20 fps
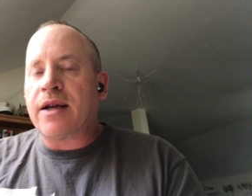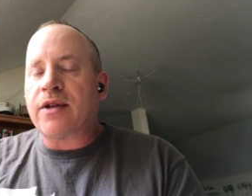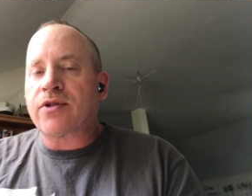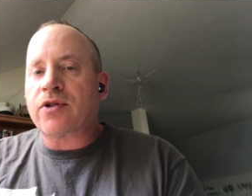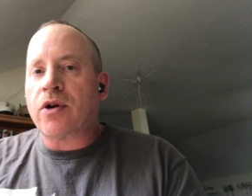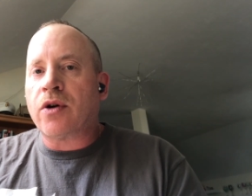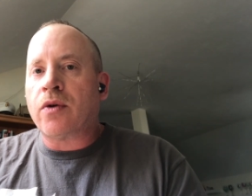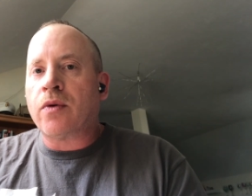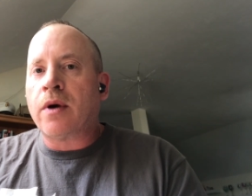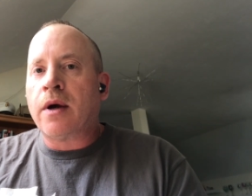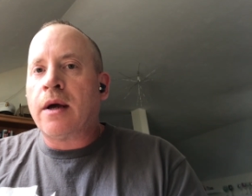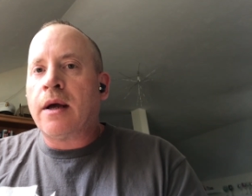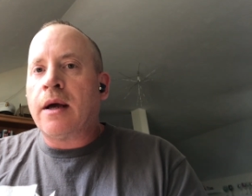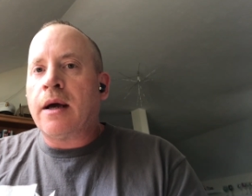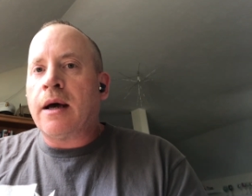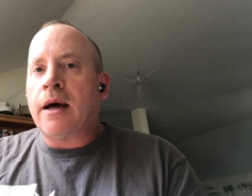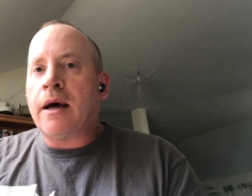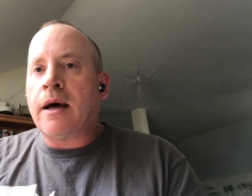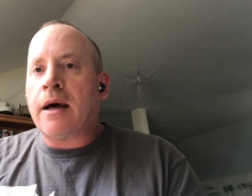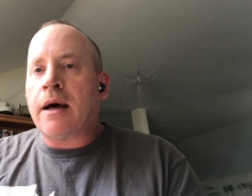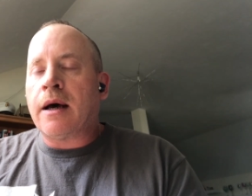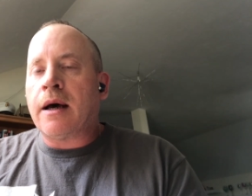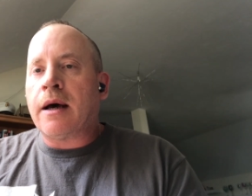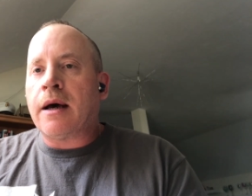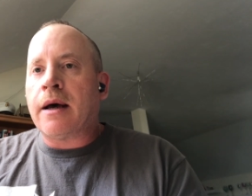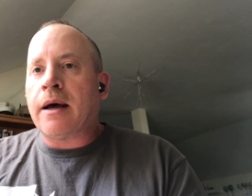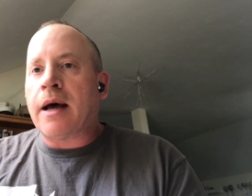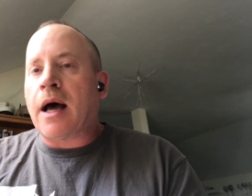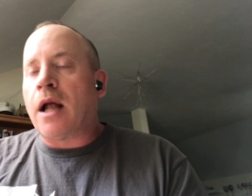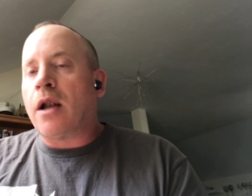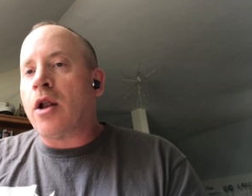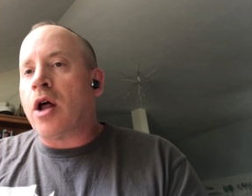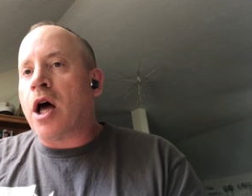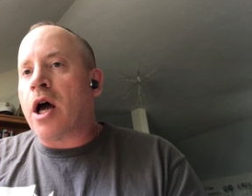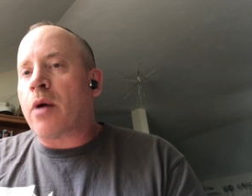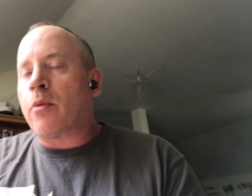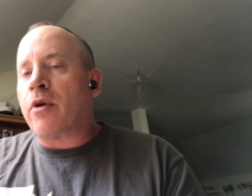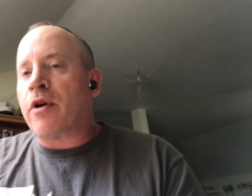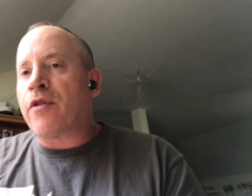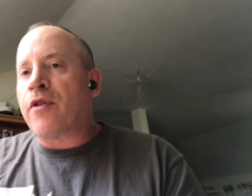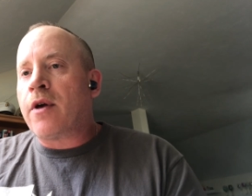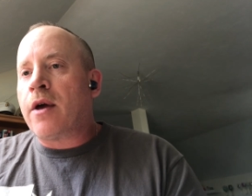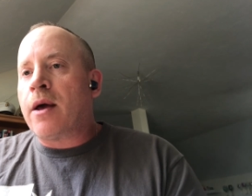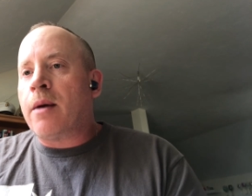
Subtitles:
So along with